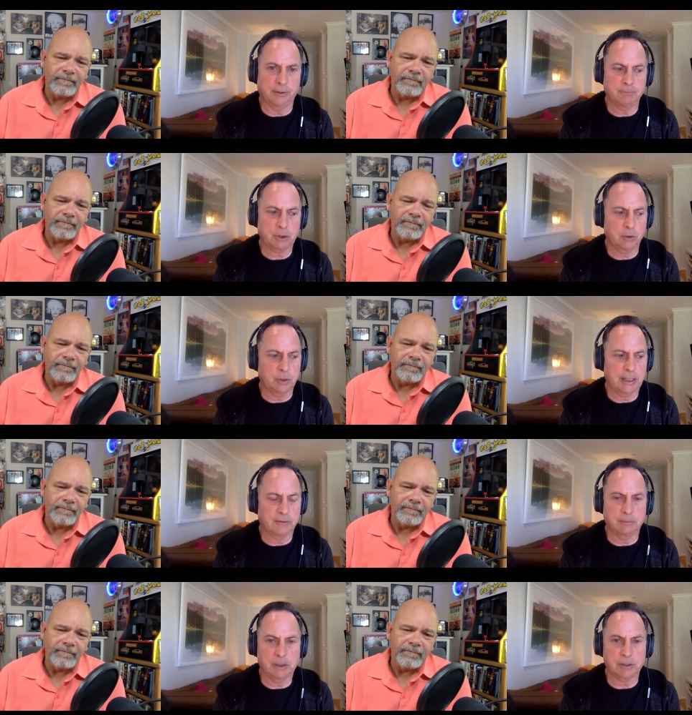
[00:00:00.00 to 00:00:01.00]
Speaker 1: I'm sure you'd
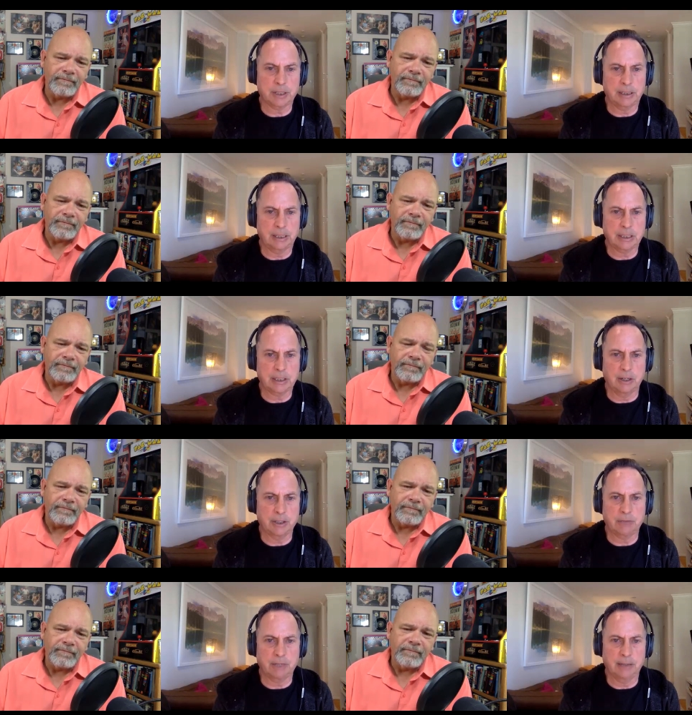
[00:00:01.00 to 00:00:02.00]
have some interesting
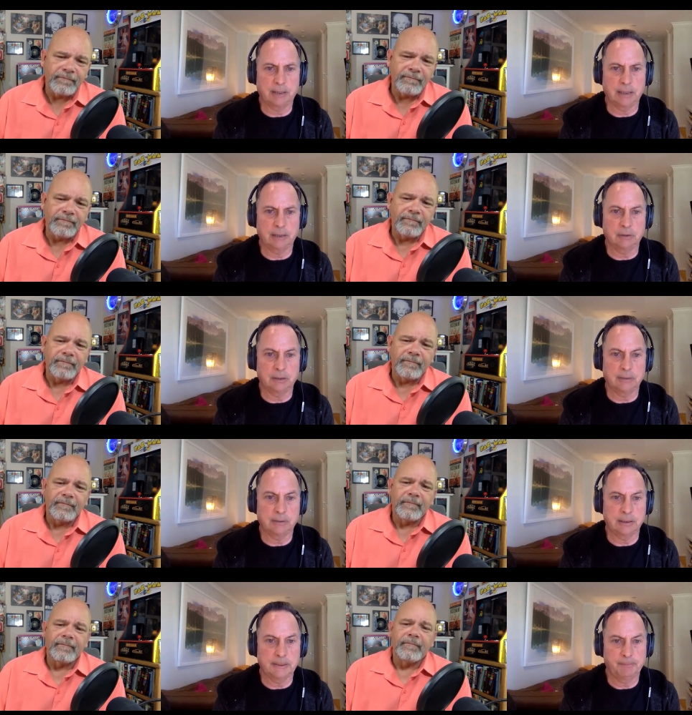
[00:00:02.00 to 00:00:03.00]
insights around that,
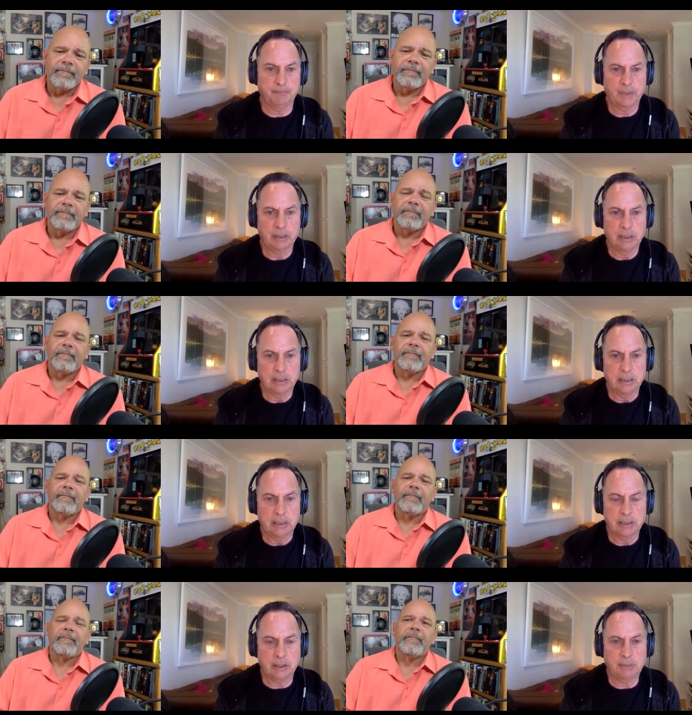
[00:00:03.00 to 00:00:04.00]
and um,
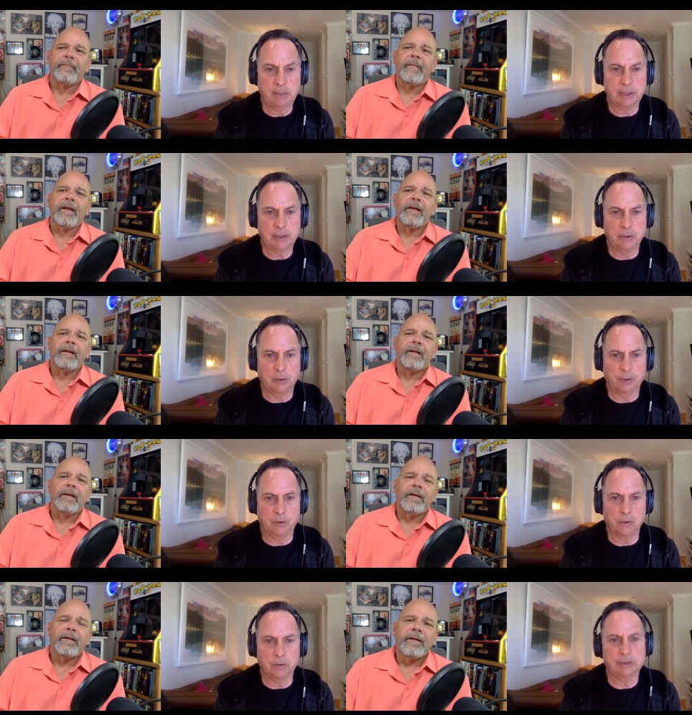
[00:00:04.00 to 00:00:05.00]
so I'd be interested in your
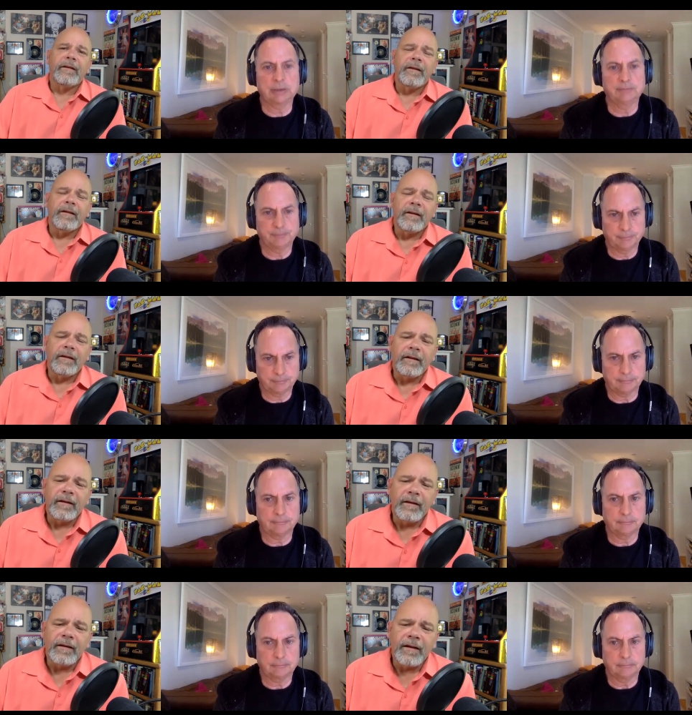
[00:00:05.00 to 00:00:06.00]
thoughts.
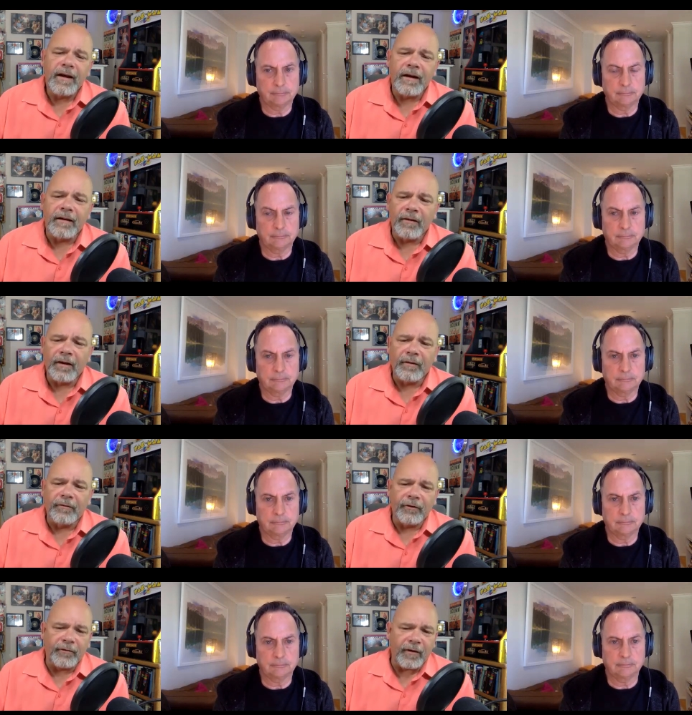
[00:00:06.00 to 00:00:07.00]
Speaker 2: Yeah, and
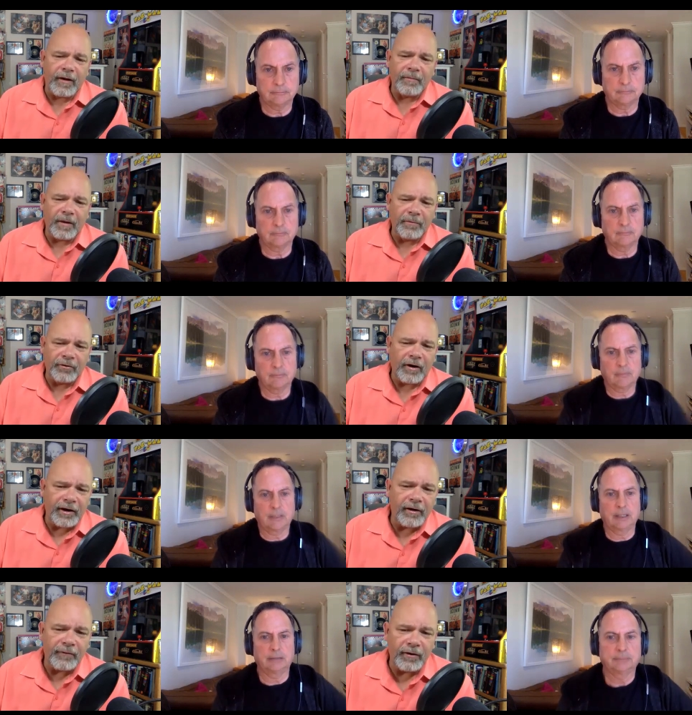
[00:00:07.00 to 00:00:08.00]
first of all, I'm, I'm sorry
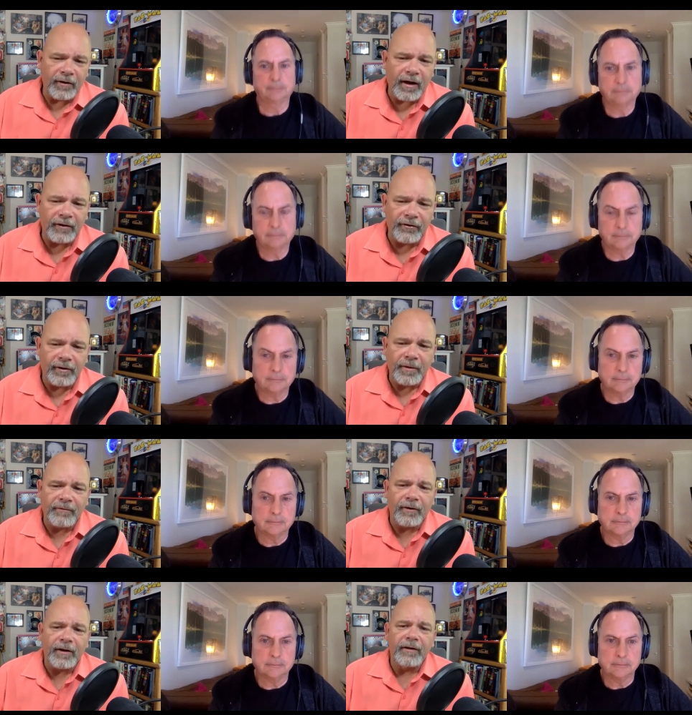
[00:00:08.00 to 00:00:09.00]
to hear of your loss there, my
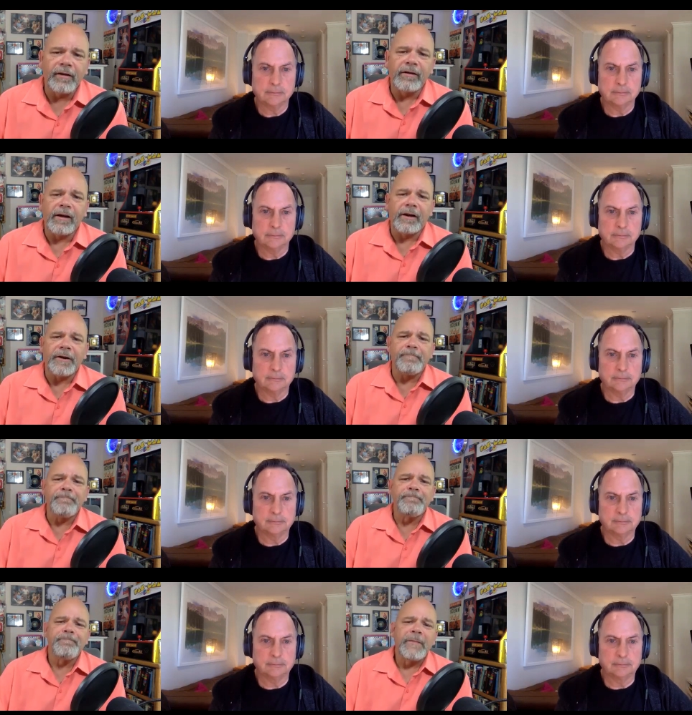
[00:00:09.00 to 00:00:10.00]
friend.
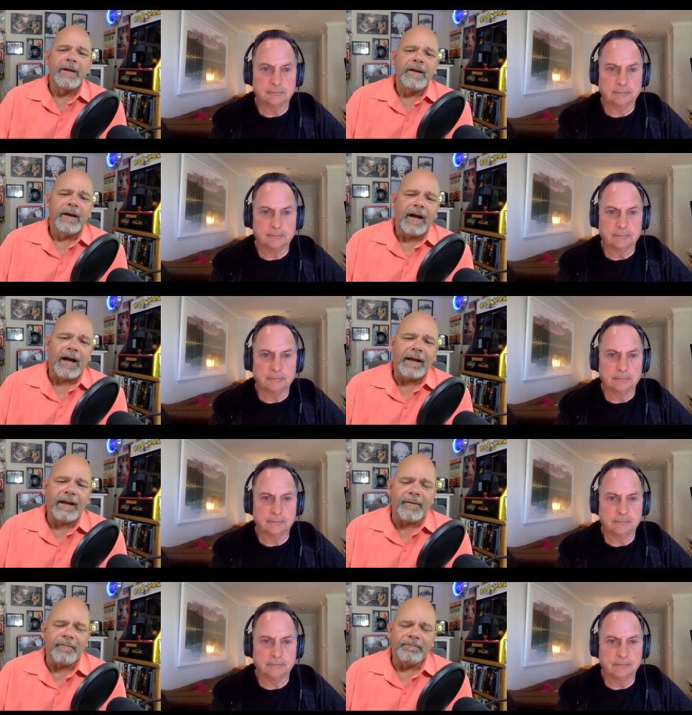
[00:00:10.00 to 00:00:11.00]
Um, I
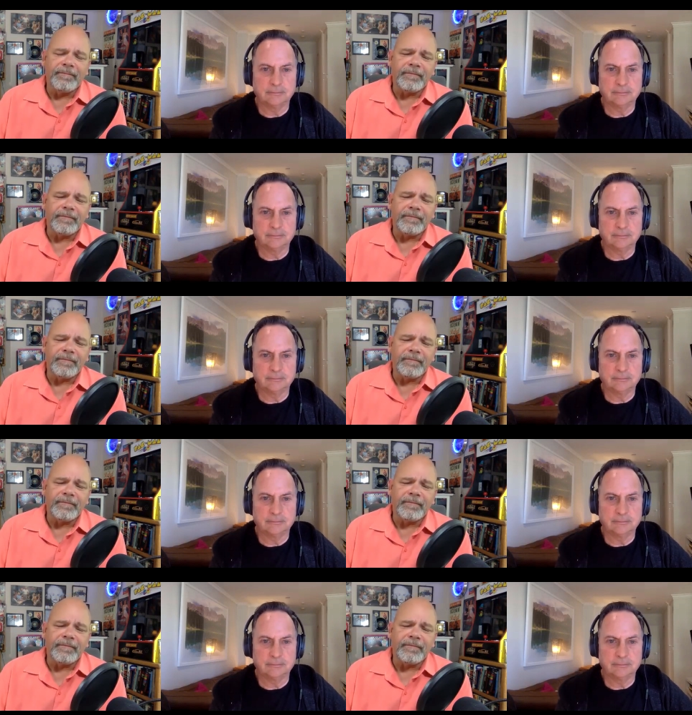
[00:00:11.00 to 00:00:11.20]
um,